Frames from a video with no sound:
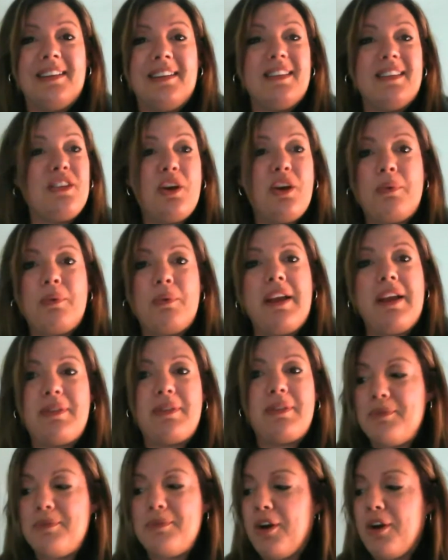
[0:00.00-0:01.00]
There's no way of
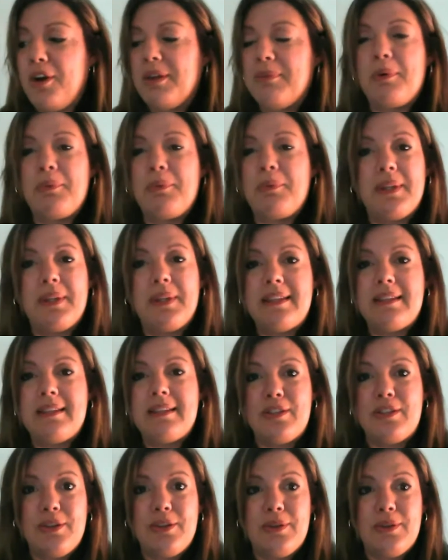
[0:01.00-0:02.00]
them knowing. But with this
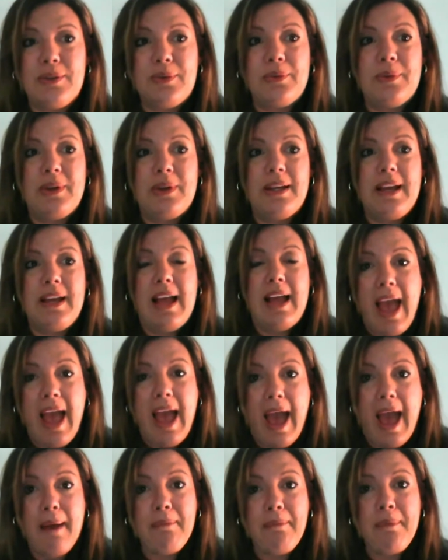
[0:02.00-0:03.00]
new
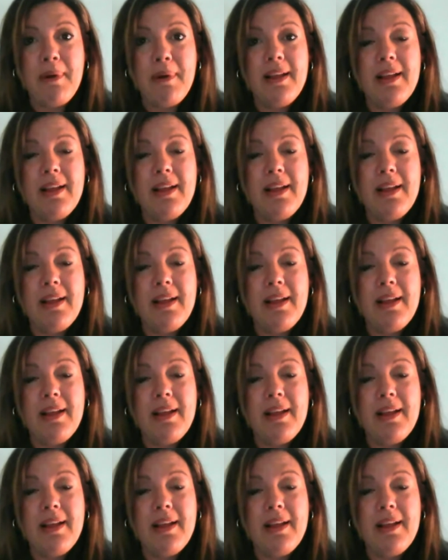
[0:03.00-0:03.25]
app,